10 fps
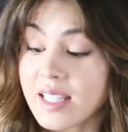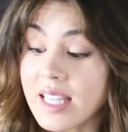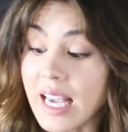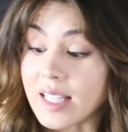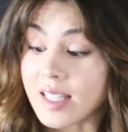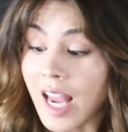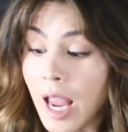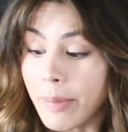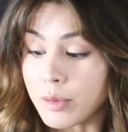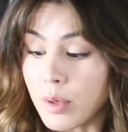Six
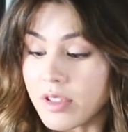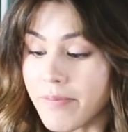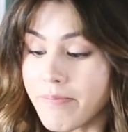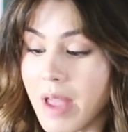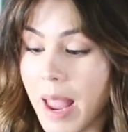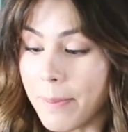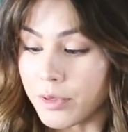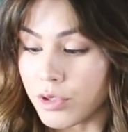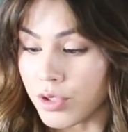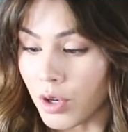tablespoons of
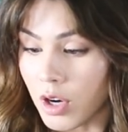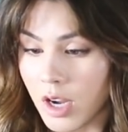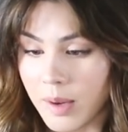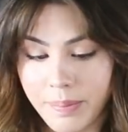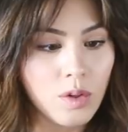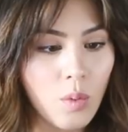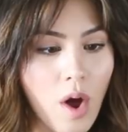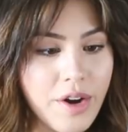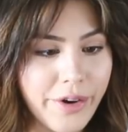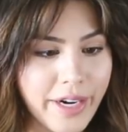maple syrup? No
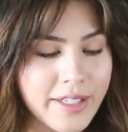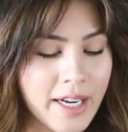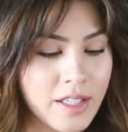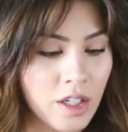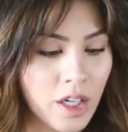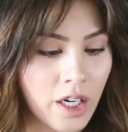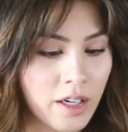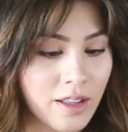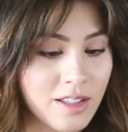wonder it tasted good.